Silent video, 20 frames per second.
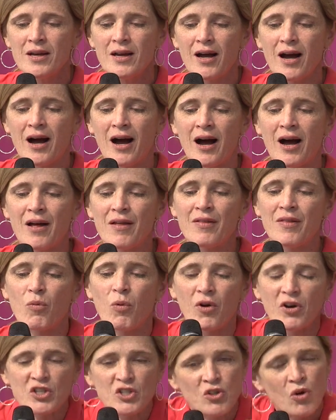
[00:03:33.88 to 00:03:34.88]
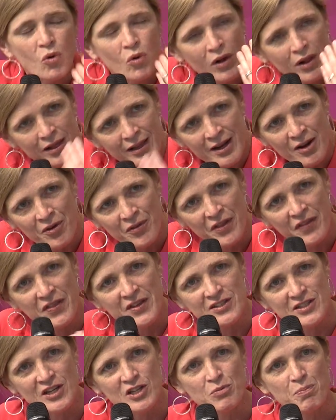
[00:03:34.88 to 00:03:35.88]
uh, where it's so clear that
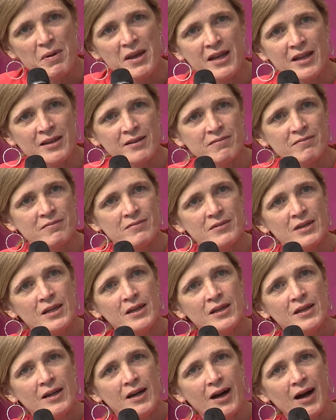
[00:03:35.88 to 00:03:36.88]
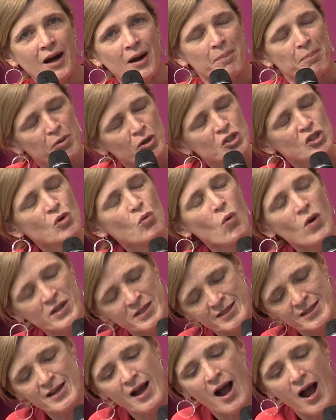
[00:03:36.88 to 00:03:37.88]
this has been uh, put to one
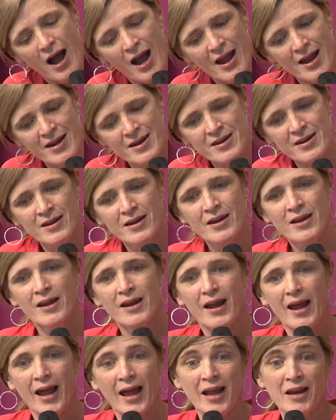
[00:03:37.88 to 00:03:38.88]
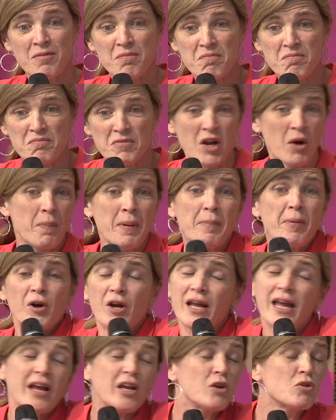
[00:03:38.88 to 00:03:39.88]
side. And you know, people
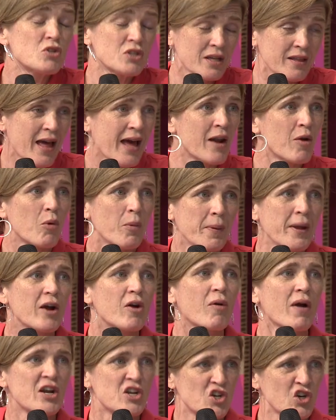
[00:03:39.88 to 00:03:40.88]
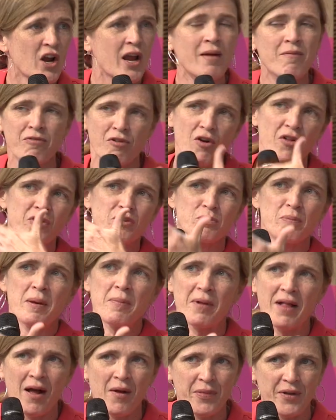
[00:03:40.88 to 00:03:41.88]
could get used to that. It would be a great shame for all those
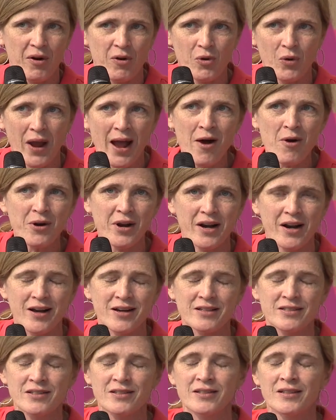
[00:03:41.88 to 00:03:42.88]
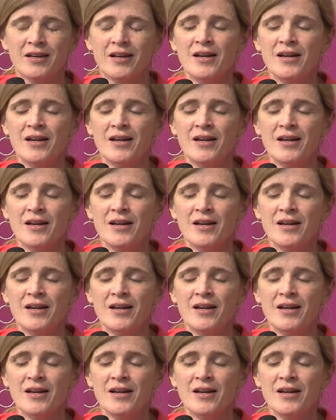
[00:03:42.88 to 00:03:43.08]
people out there who count on us